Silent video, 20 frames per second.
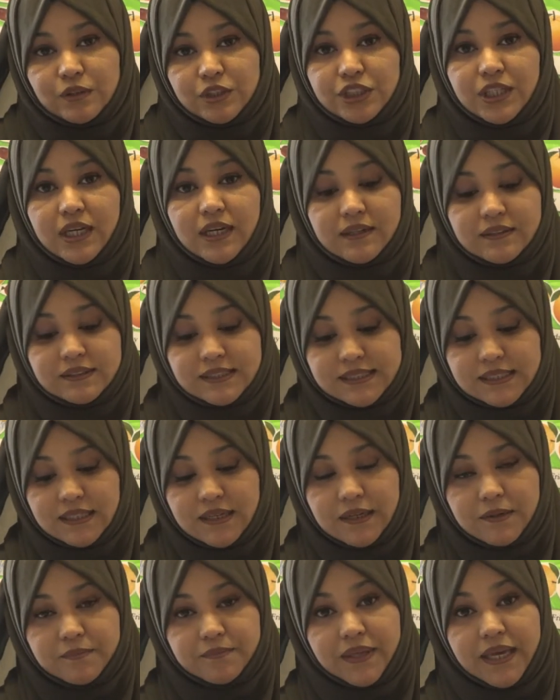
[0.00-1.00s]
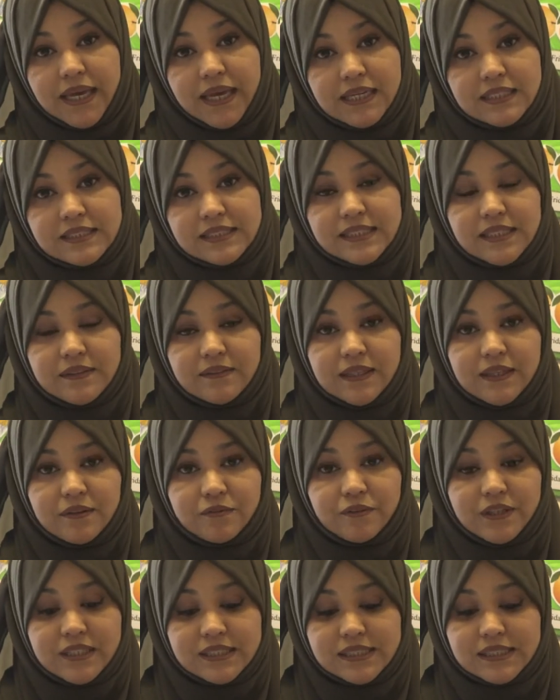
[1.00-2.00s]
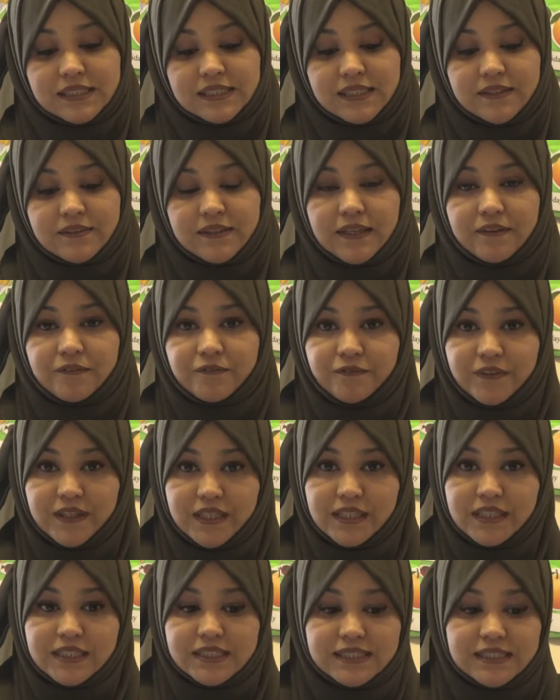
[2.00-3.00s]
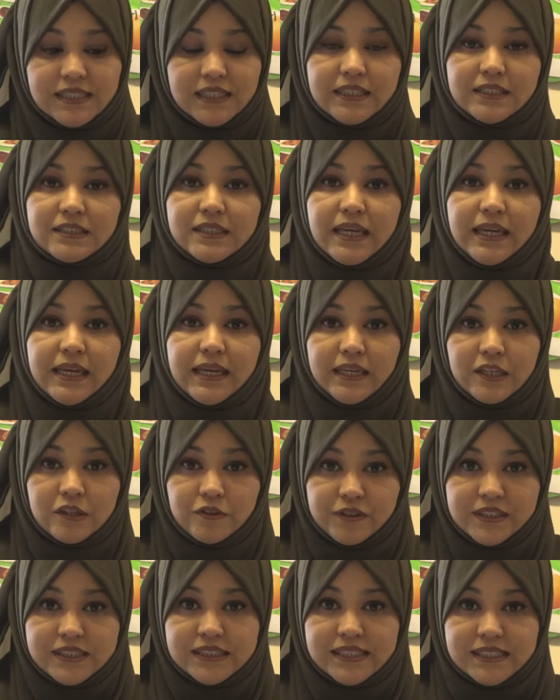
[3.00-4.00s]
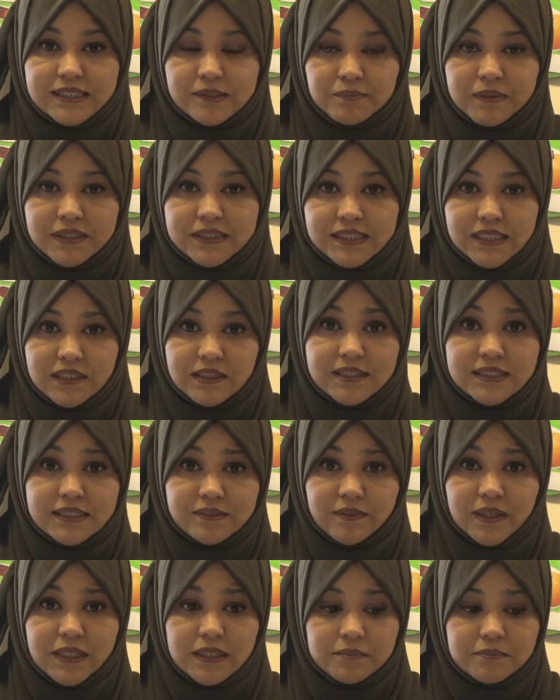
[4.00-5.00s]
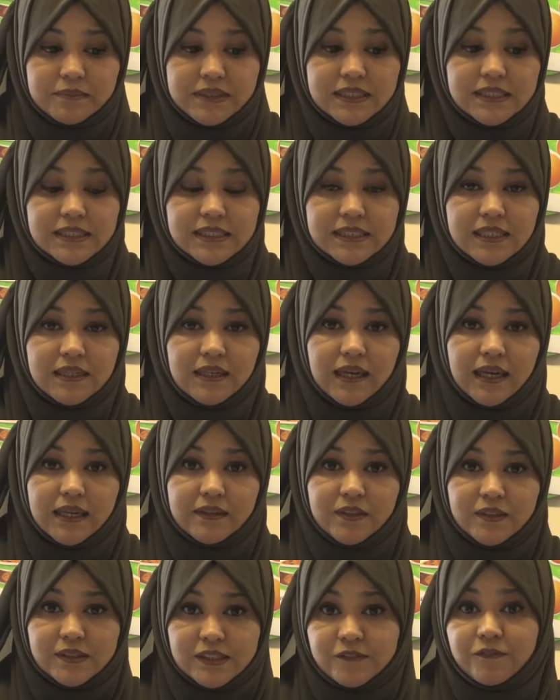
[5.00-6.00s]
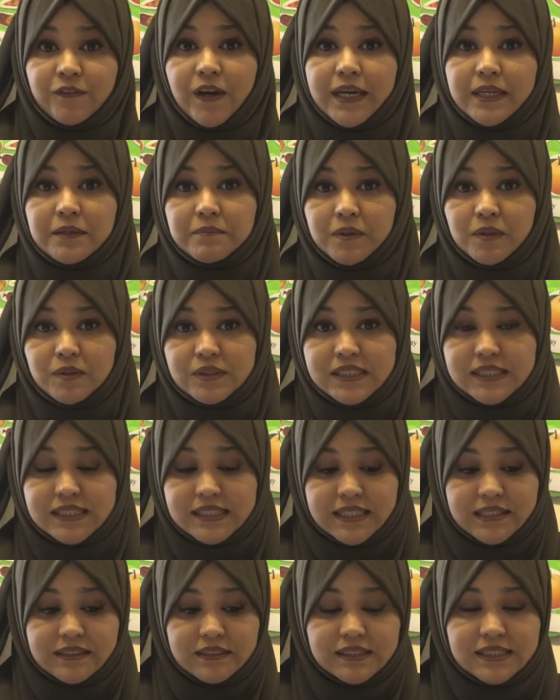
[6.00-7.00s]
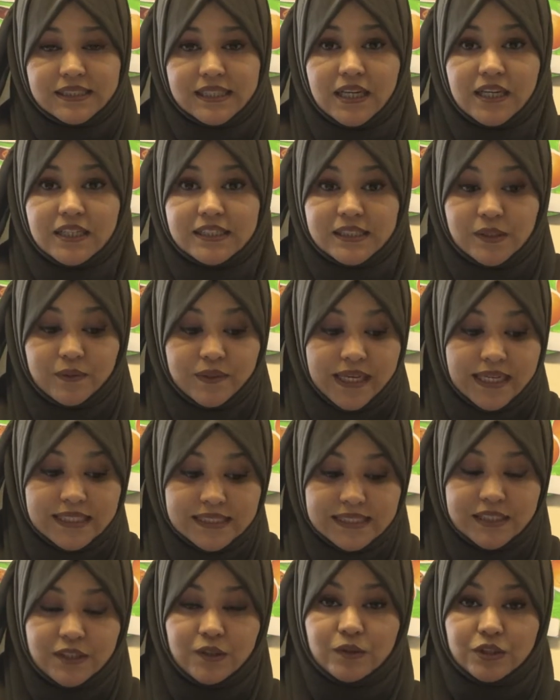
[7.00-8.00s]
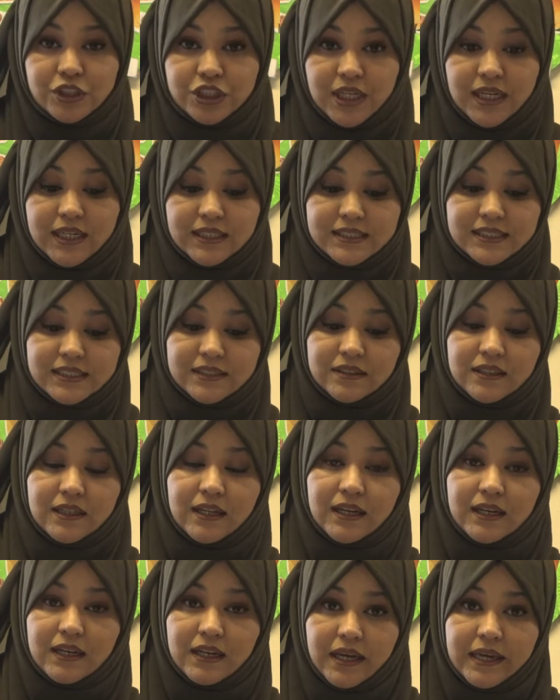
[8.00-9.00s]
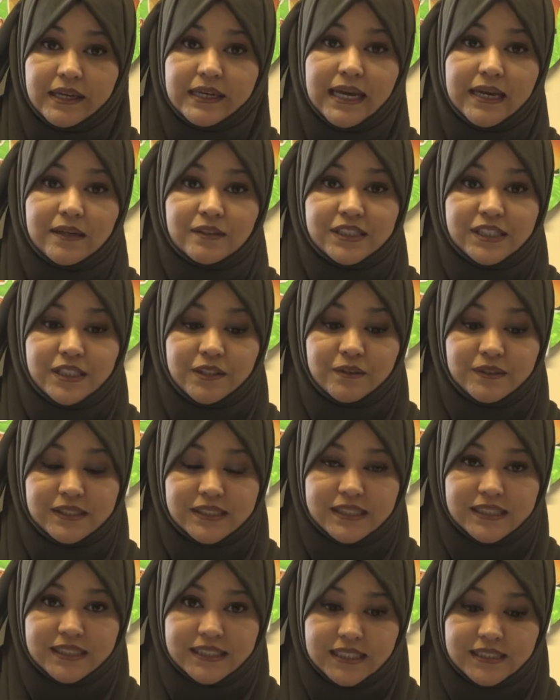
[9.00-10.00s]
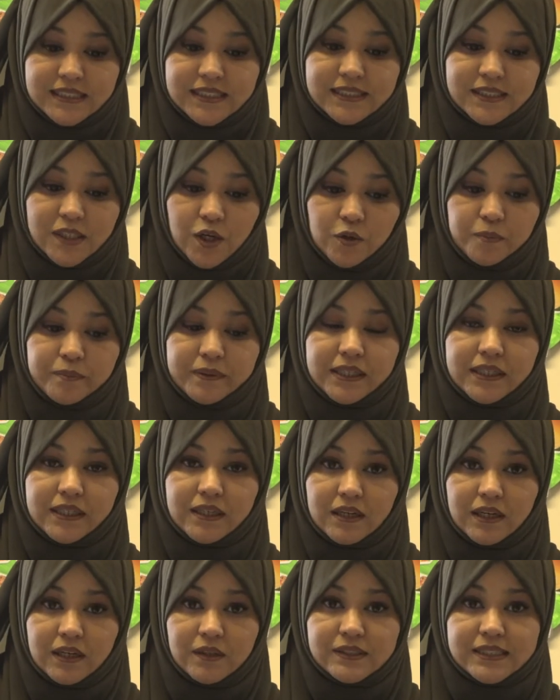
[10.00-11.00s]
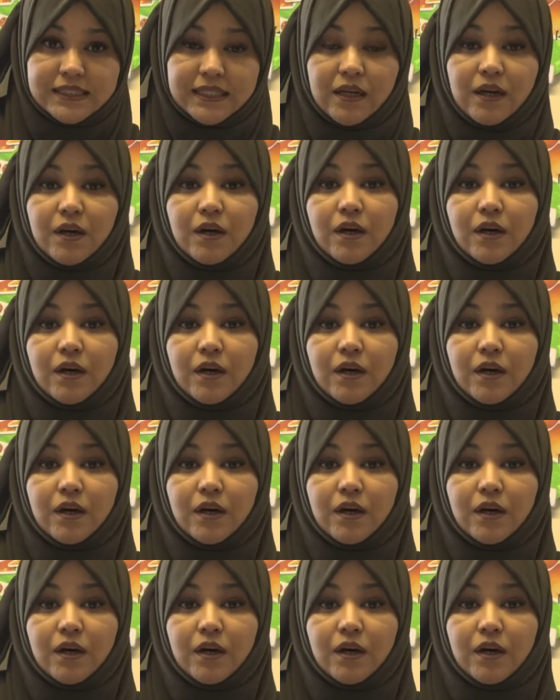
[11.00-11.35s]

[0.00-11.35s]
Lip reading: child's hands, in their wrists, and their fingers, and it increases muscular development and those fine motor skills. So getting your child to learn how to use the scissors, opening and closing.